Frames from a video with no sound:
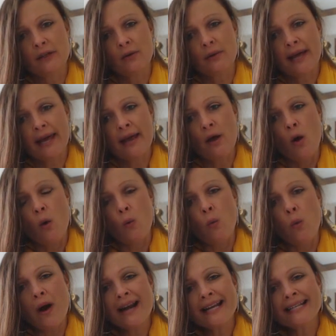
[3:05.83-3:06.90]
Okay?
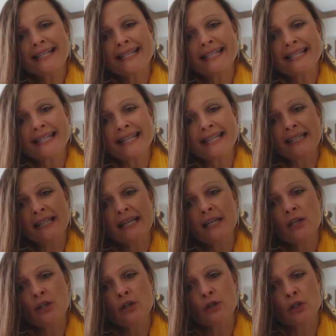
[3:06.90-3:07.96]
What is
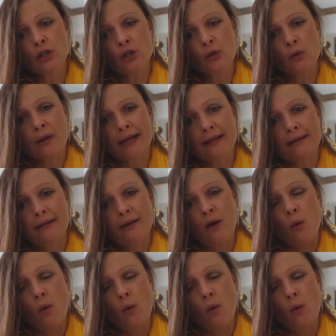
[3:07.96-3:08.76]
stealing your joy?